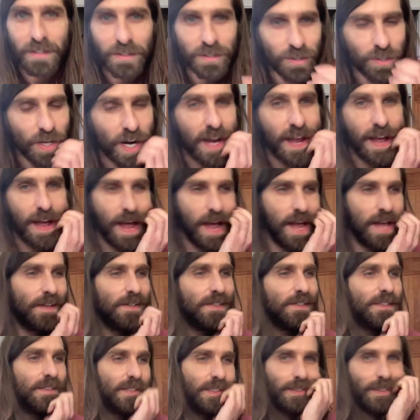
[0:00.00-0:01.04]
Let's try it.
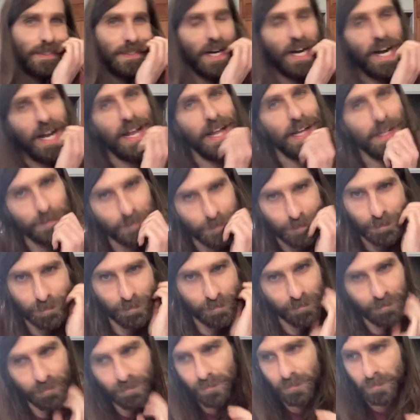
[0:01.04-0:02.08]
All right.
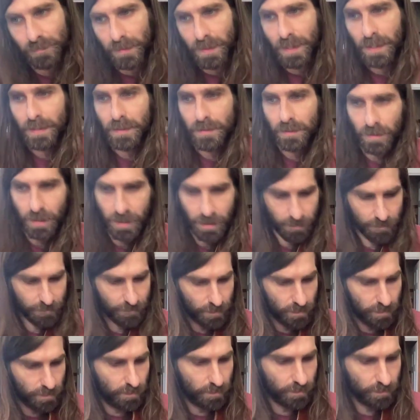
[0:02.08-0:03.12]
3,
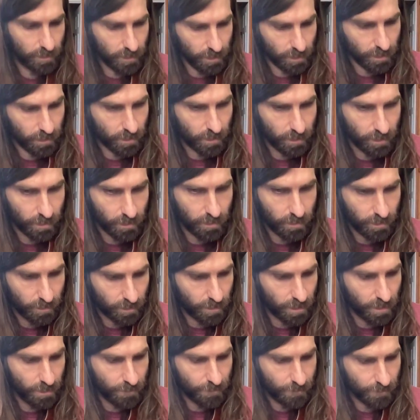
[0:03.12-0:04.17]
4, 1, 2,
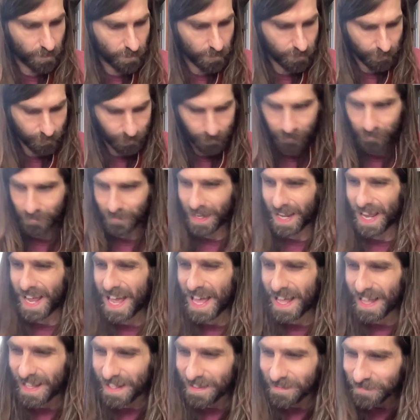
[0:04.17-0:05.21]
3, 4.
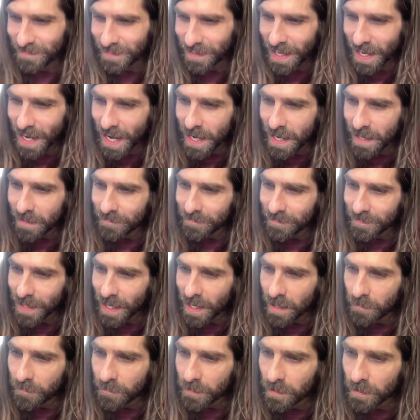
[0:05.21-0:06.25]
And I
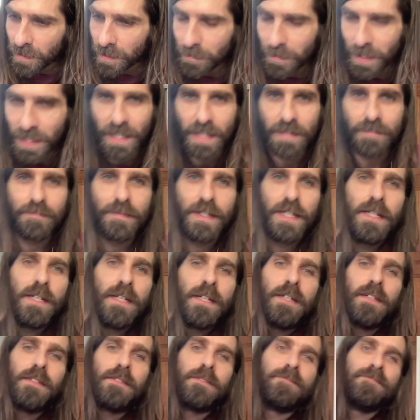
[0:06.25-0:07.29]
don't feel good about that.
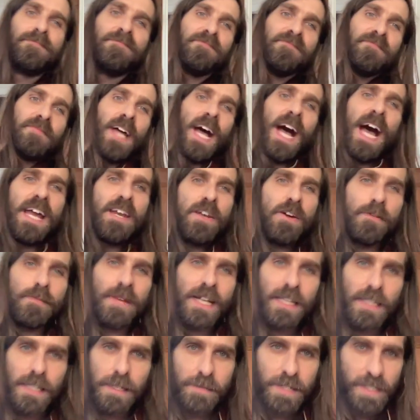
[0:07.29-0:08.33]
I know
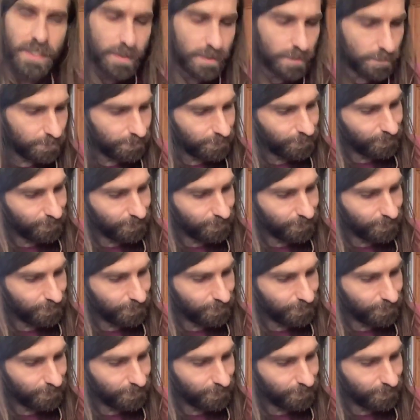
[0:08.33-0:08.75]
my limits.